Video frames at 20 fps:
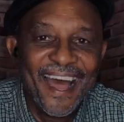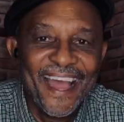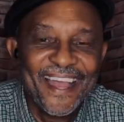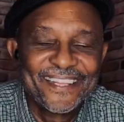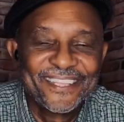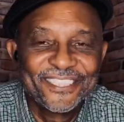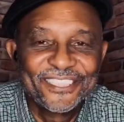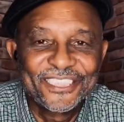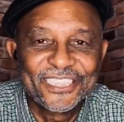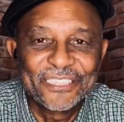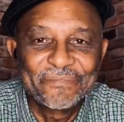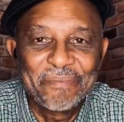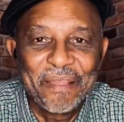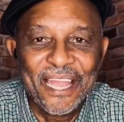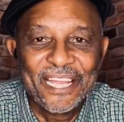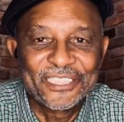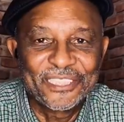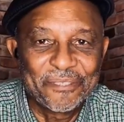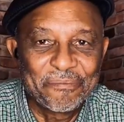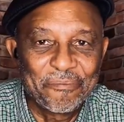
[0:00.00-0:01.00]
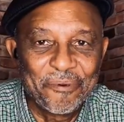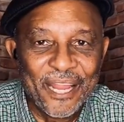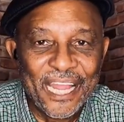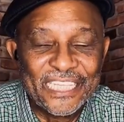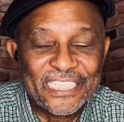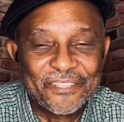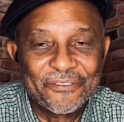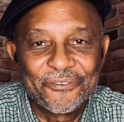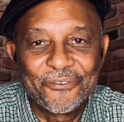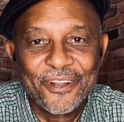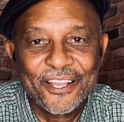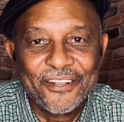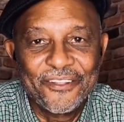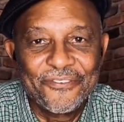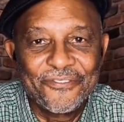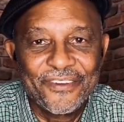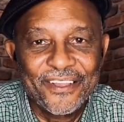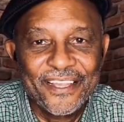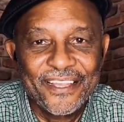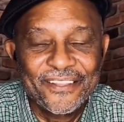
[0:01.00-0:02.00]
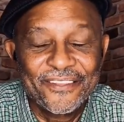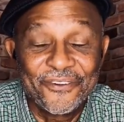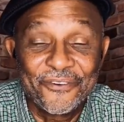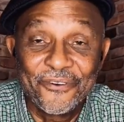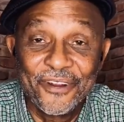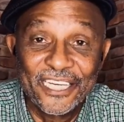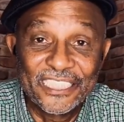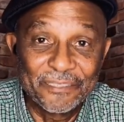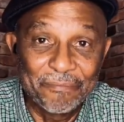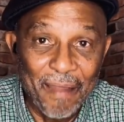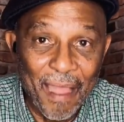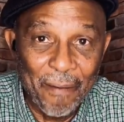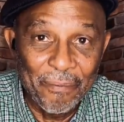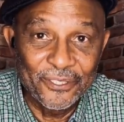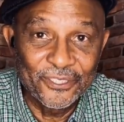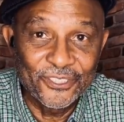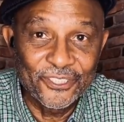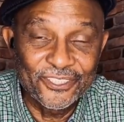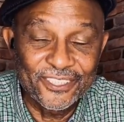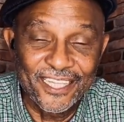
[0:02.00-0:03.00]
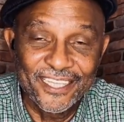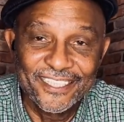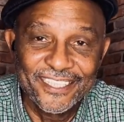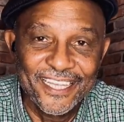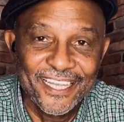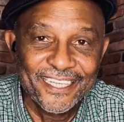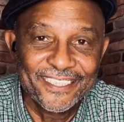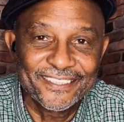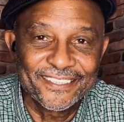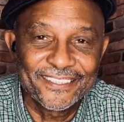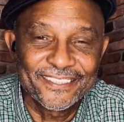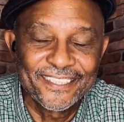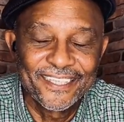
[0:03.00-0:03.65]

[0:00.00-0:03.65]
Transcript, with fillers: this is Pastor Bratton of Greater Faith, Grace Bible Church, and yes,